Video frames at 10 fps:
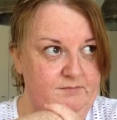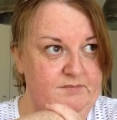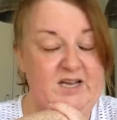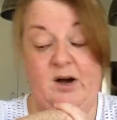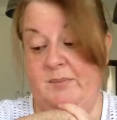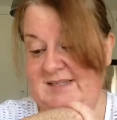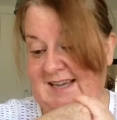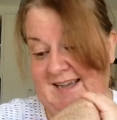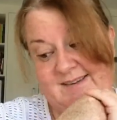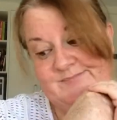to help my
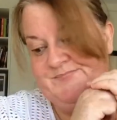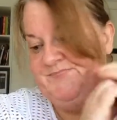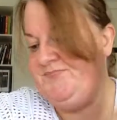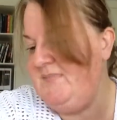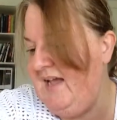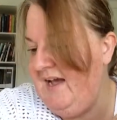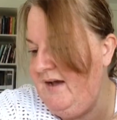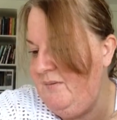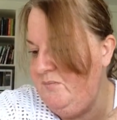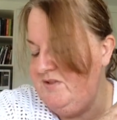dad
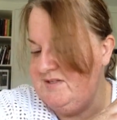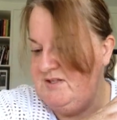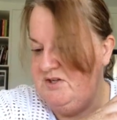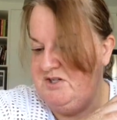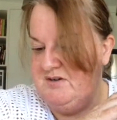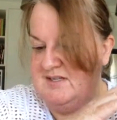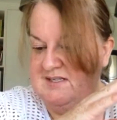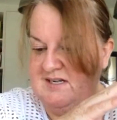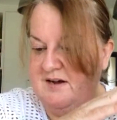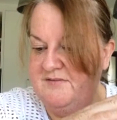with his surgery and
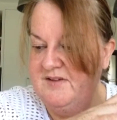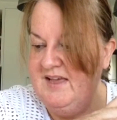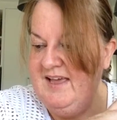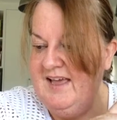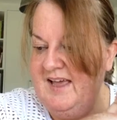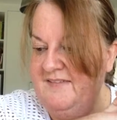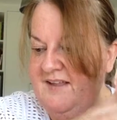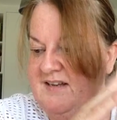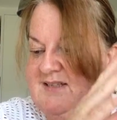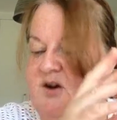stuff. And
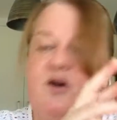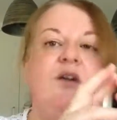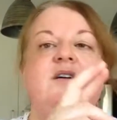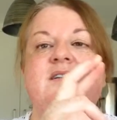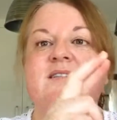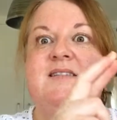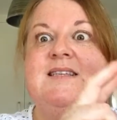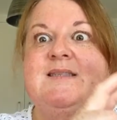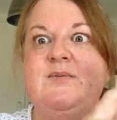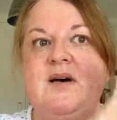then so
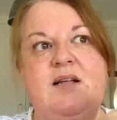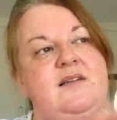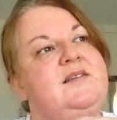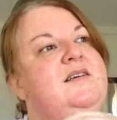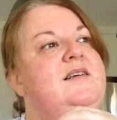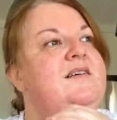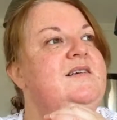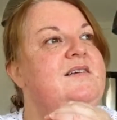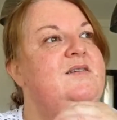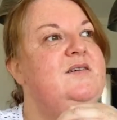this one
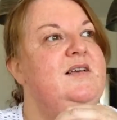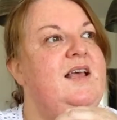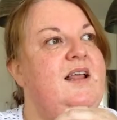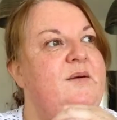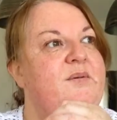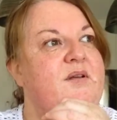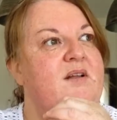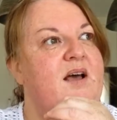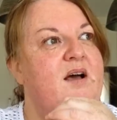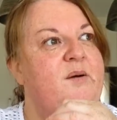can
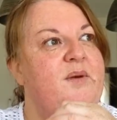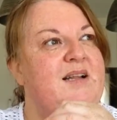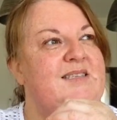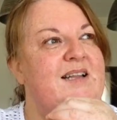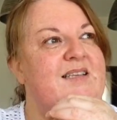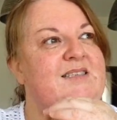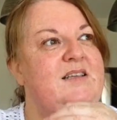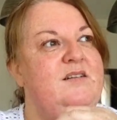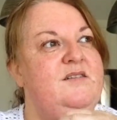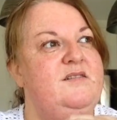happen, and it's less
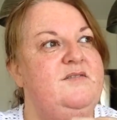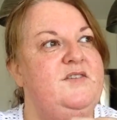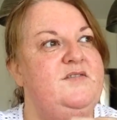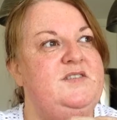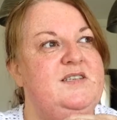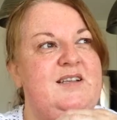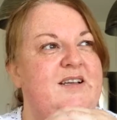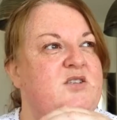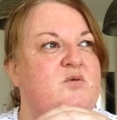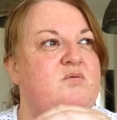than 50, it's
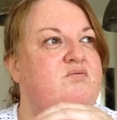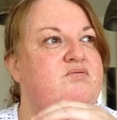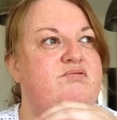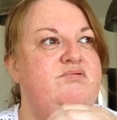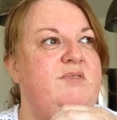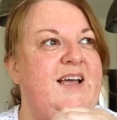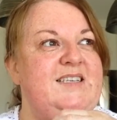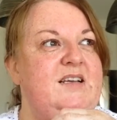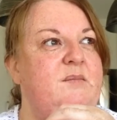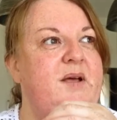like
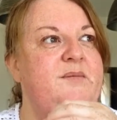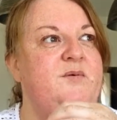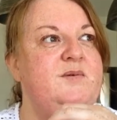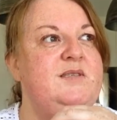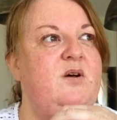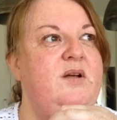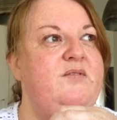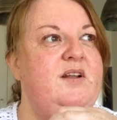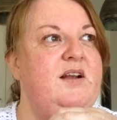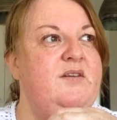18 people, so
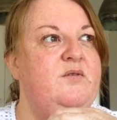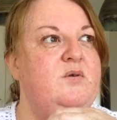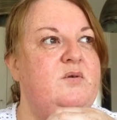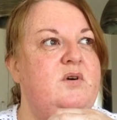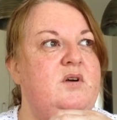even at level